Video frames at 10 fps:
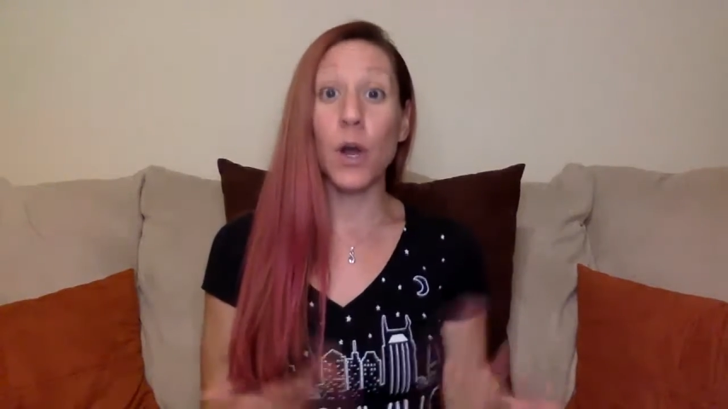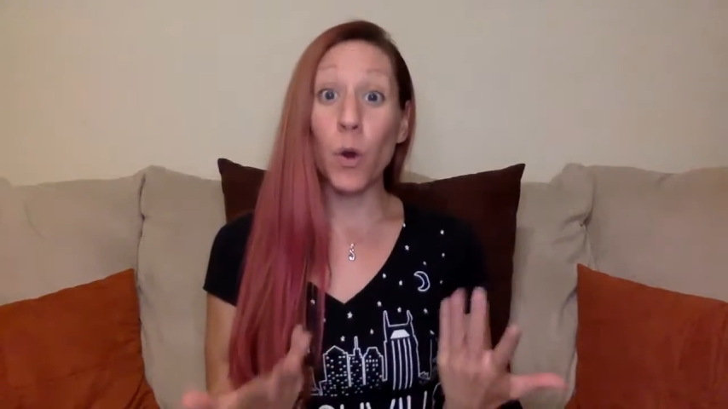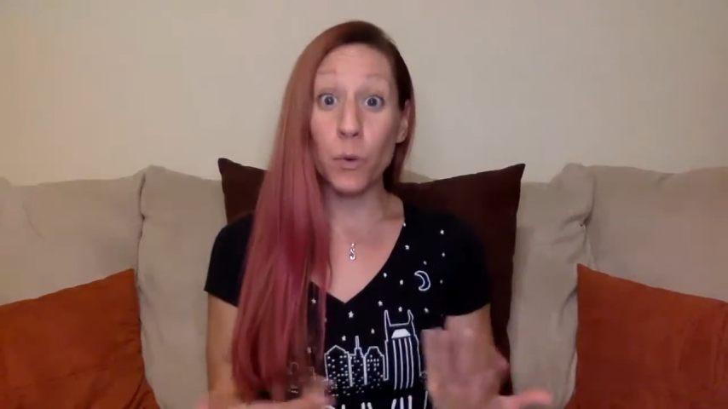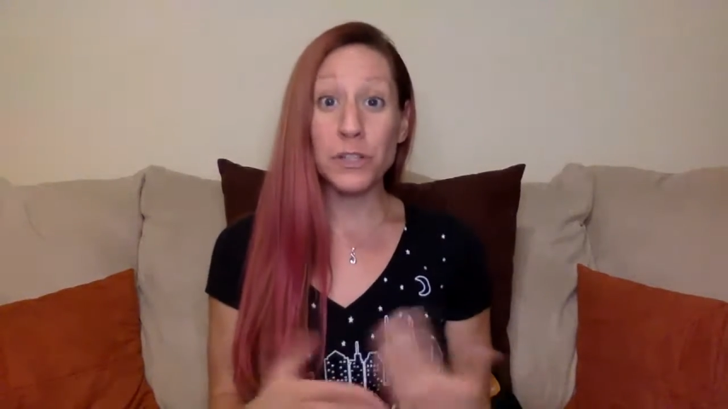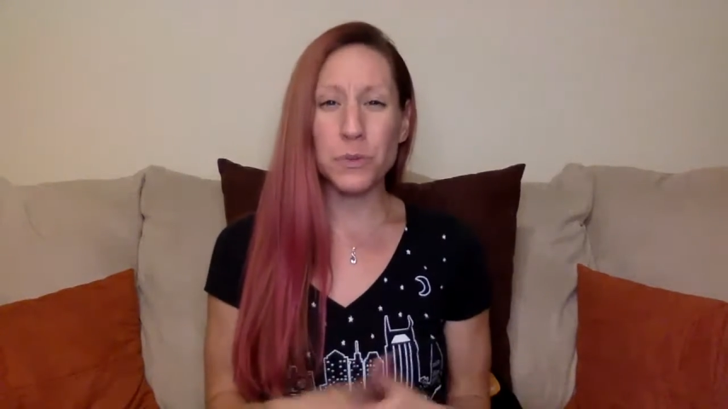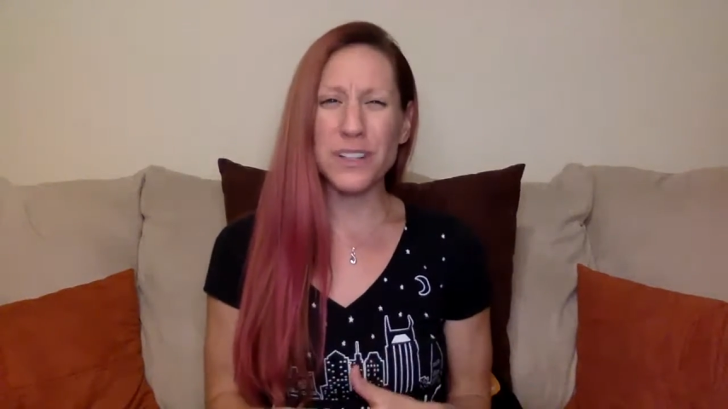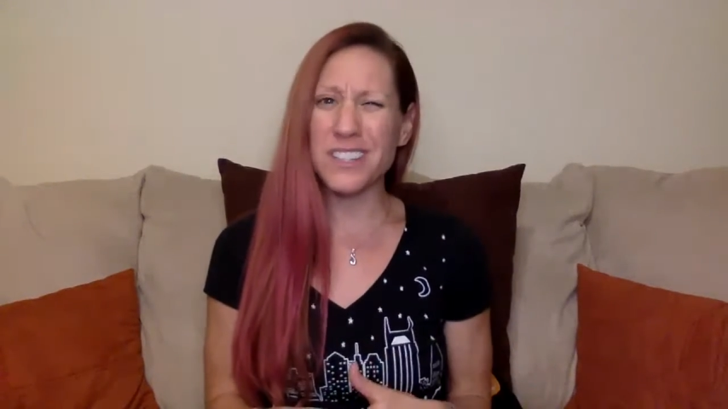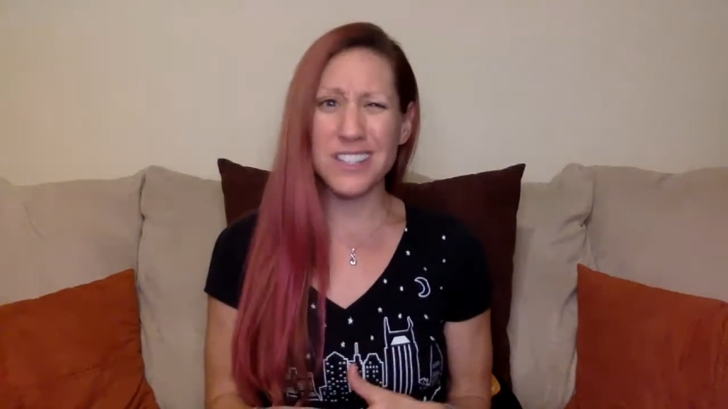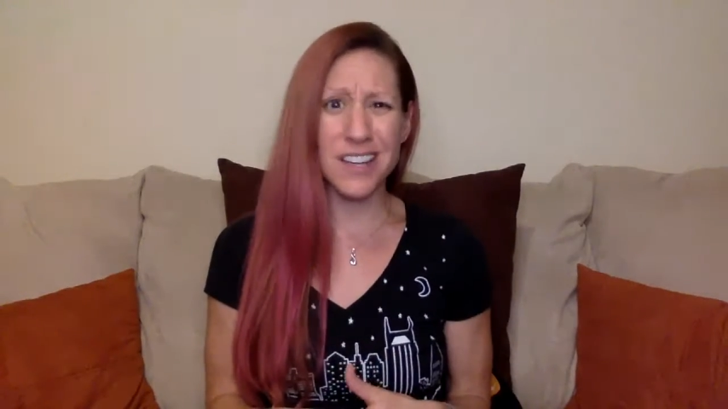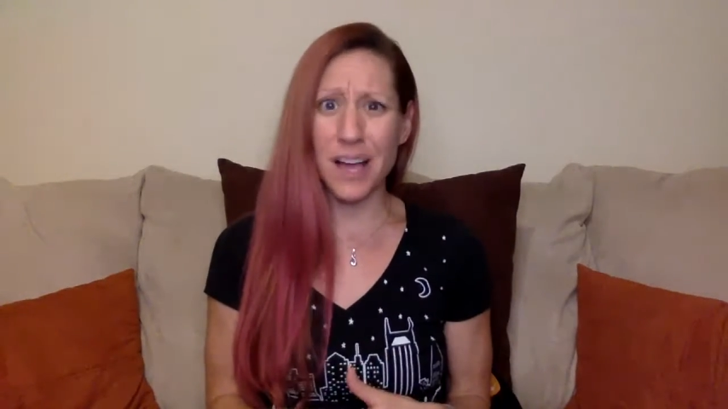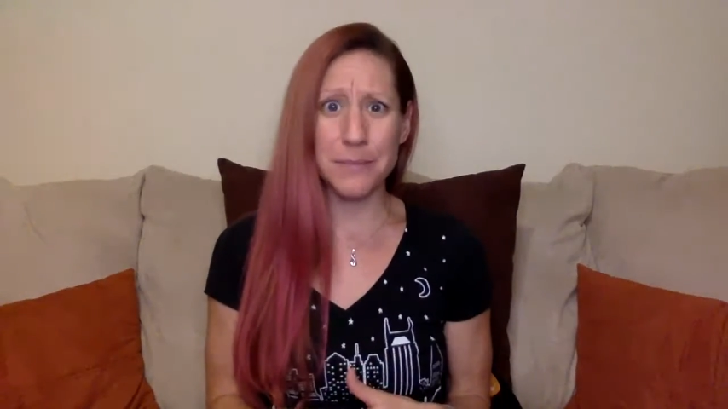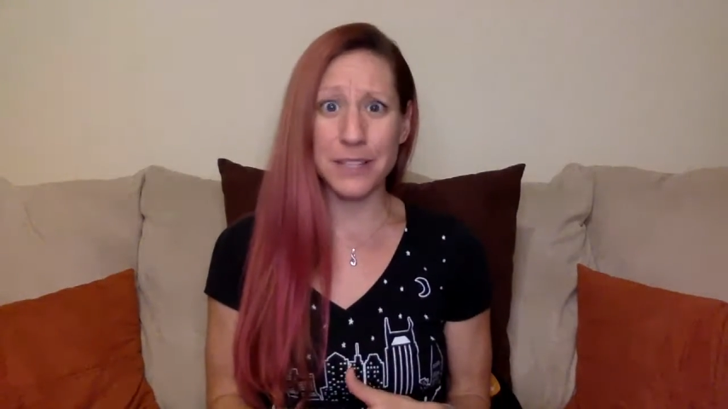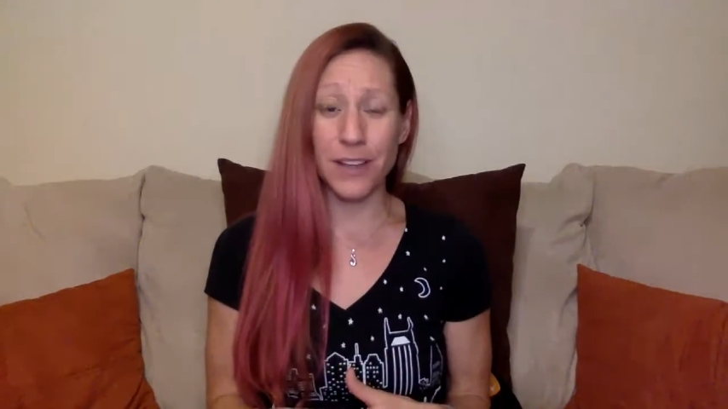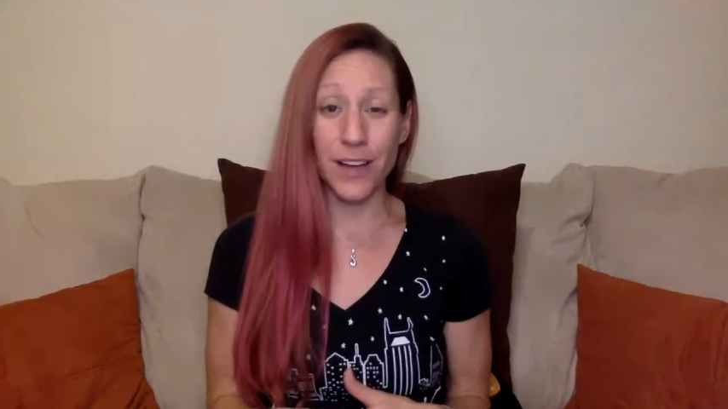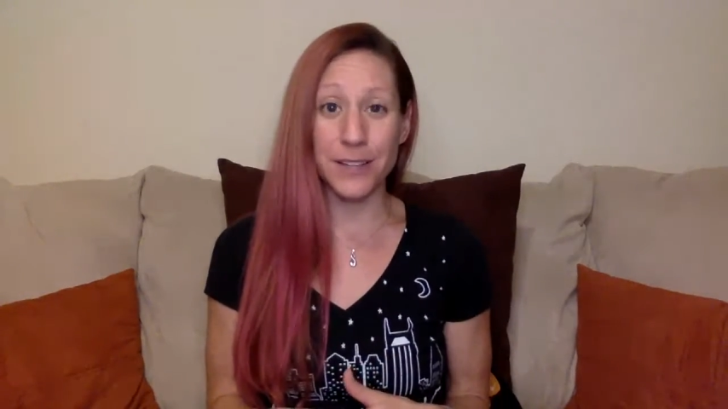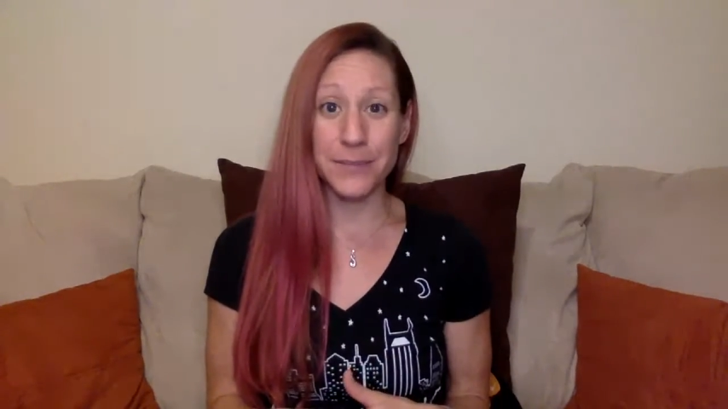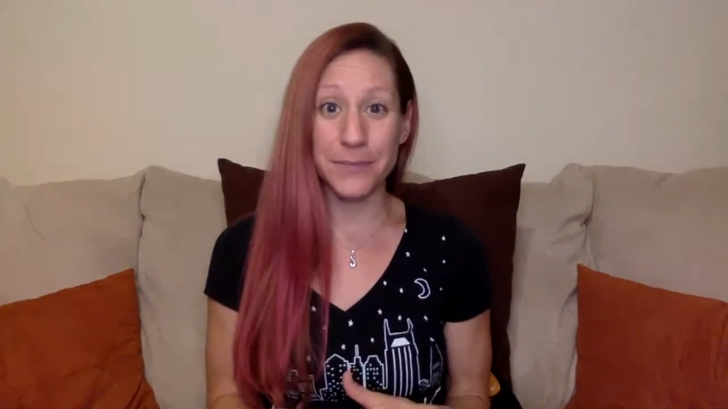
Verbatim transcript: Which word does not belong?